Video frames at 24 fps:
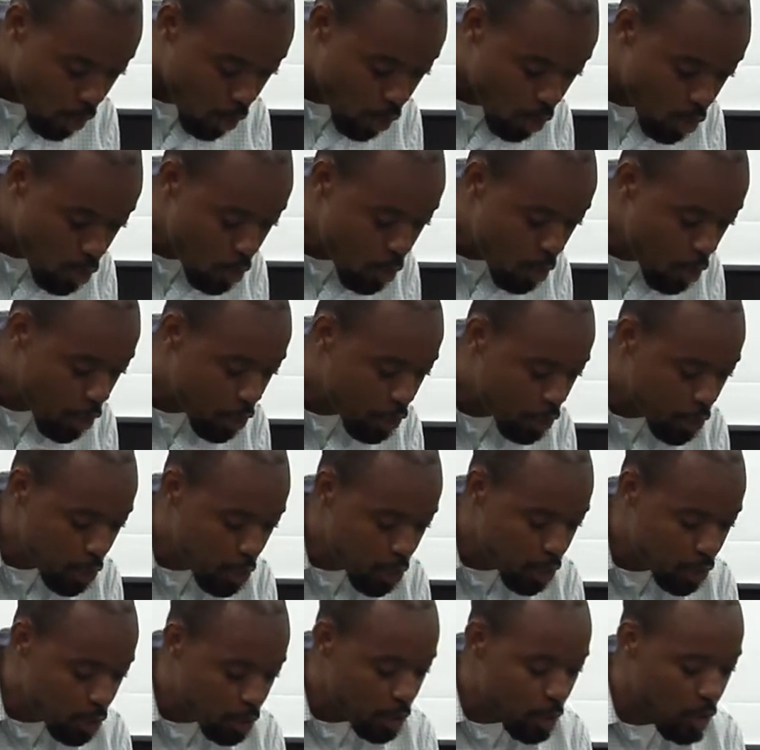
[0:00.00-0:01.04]
who are
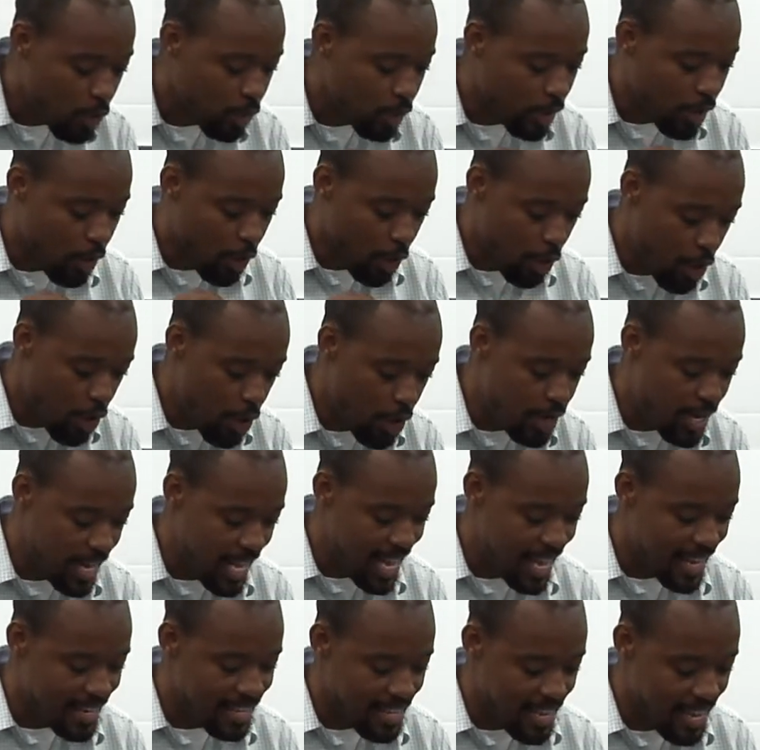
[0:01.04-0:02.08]
those who heard
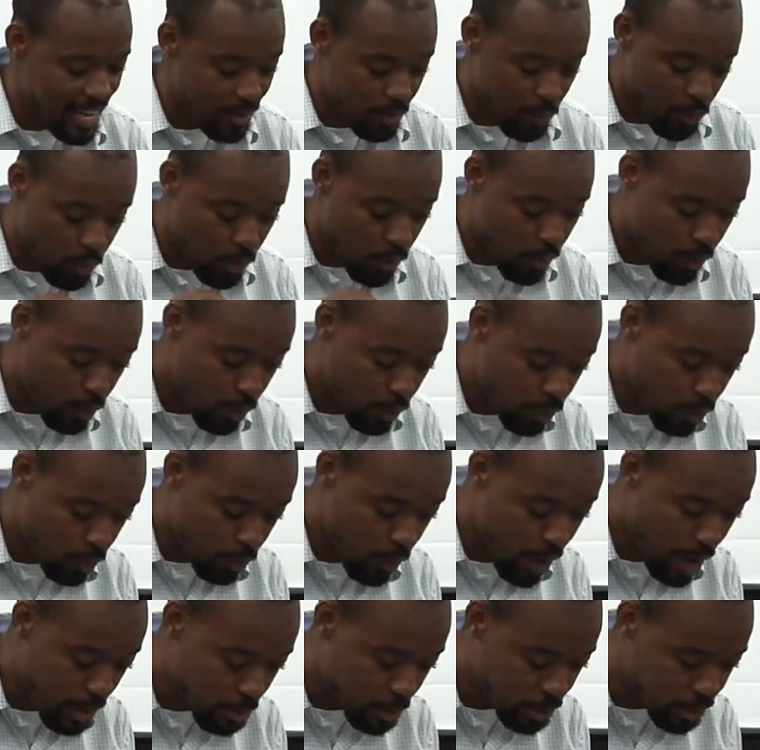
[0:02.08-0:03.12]
and yet
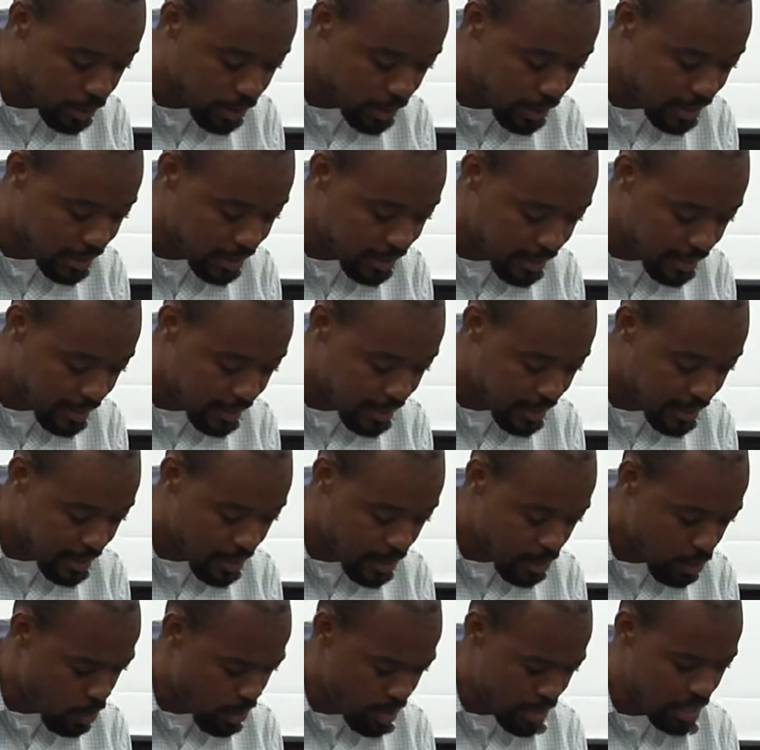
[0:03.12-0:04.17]
rebelled?
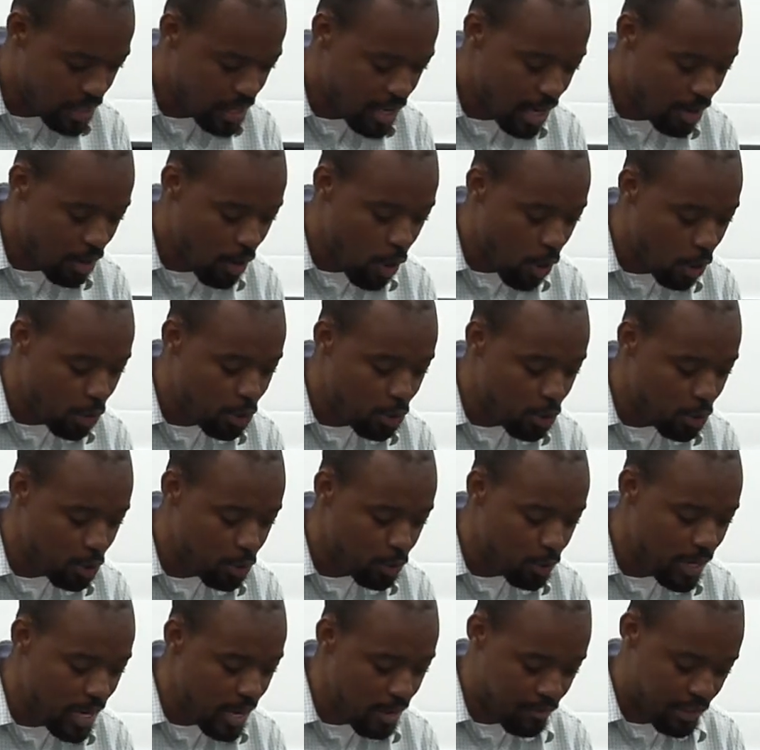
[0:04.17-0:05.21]
Was it not all those
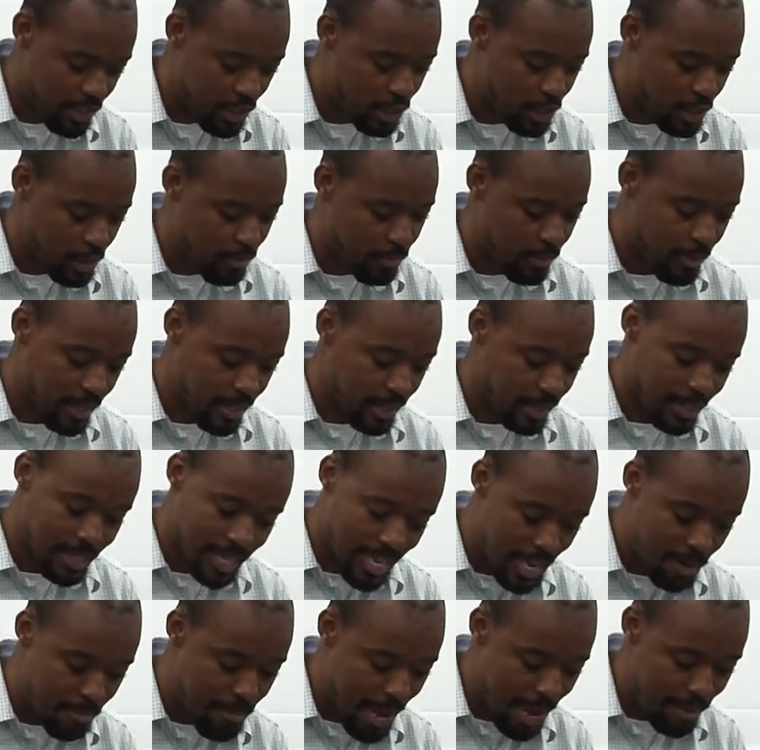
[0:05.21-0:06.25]
who left Egypt
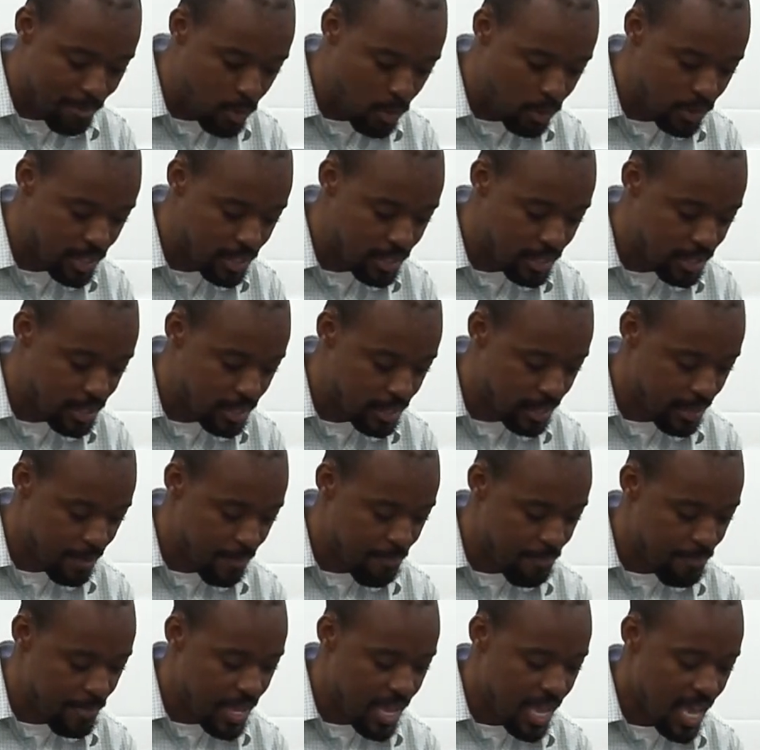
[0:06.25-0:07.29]
led by Moses?
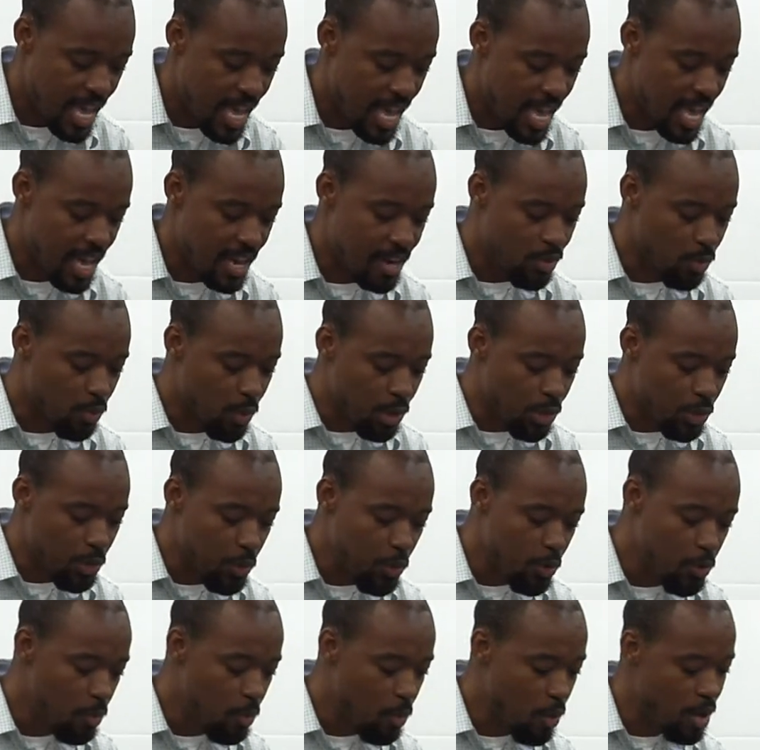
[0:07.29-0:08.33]
And with
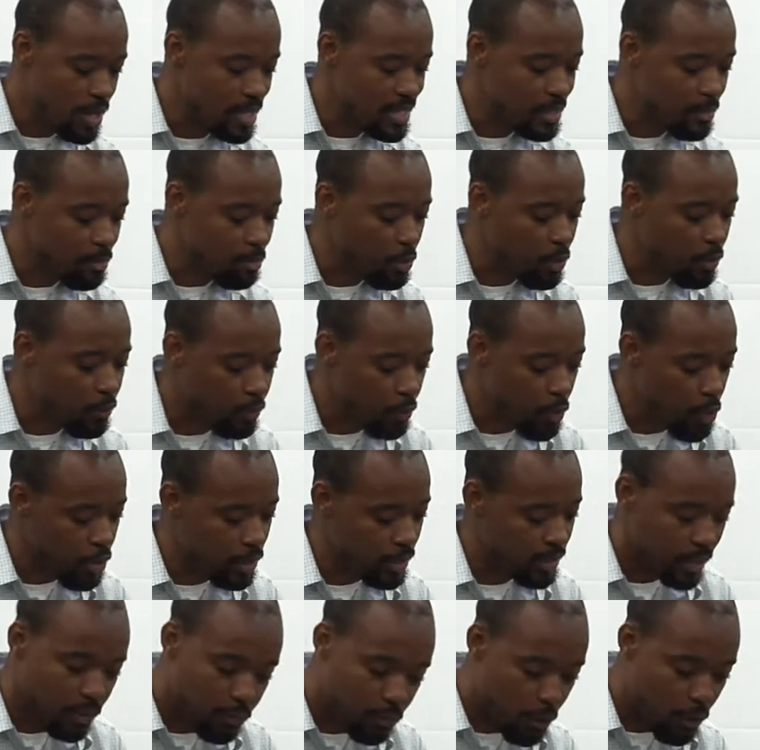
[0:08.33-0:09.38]
whom was he
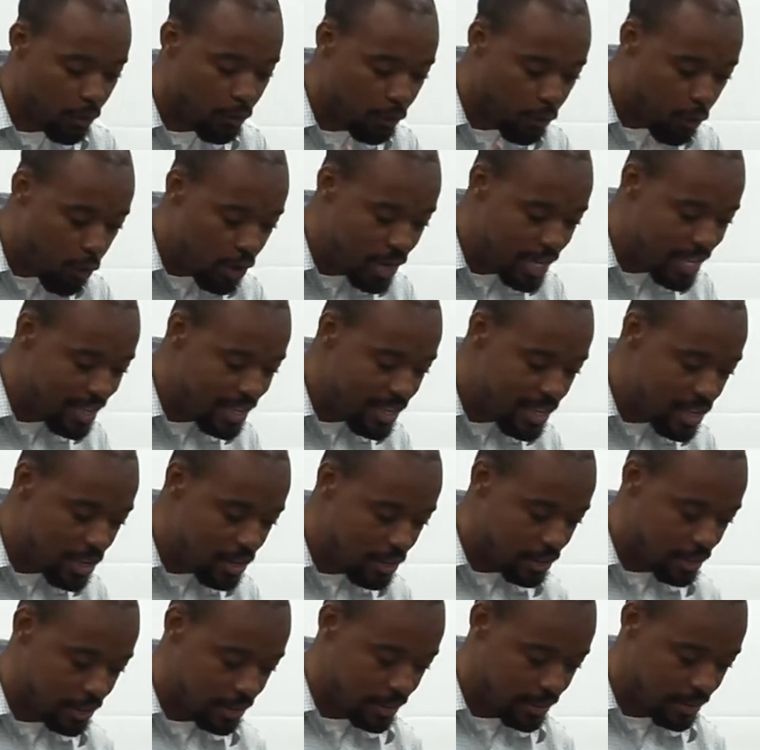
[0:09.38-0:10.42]
provoked for 40
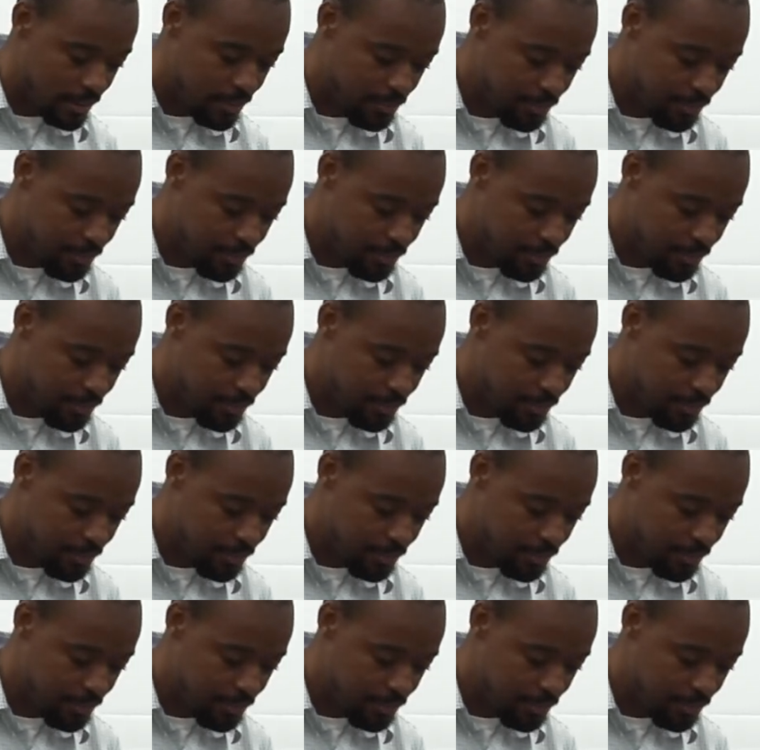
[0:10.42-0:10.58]
years?